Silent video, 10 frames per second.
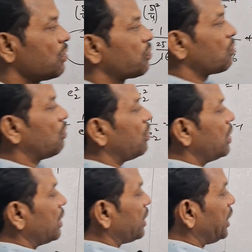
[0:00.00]

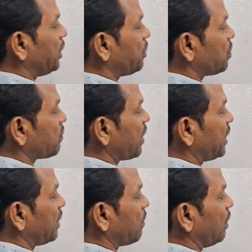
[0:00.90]
So E2
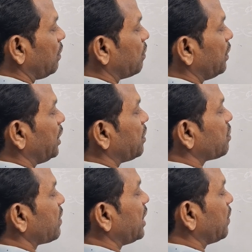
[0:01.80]
square equal
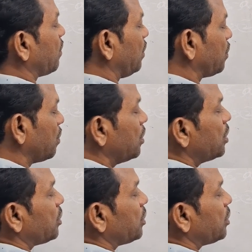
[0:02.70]
to